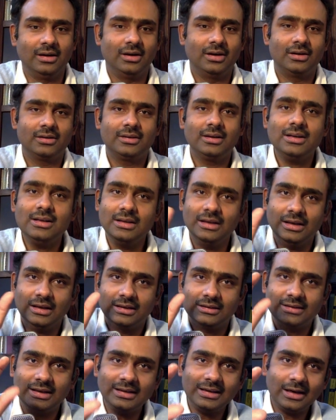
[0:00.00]
Okay,
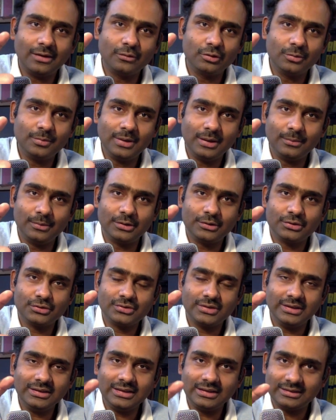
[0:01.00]
that I would be able to
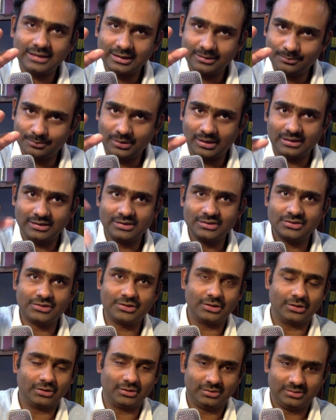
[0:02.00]
say that that part is
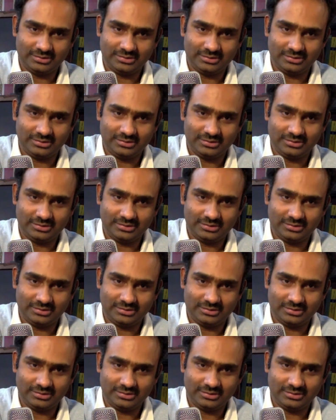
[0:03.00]
zero,